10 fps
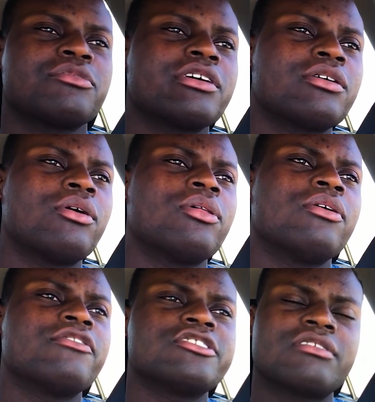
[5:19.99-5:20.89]
because I'm going
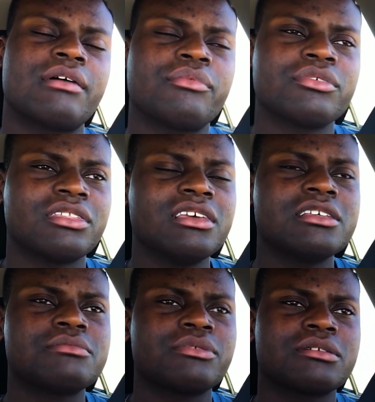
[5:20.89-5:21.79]
coilover, so I
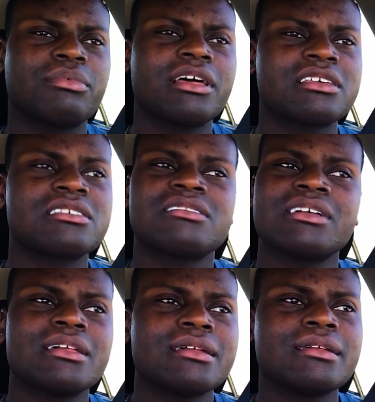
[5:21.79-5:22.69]
won't need springs, but like,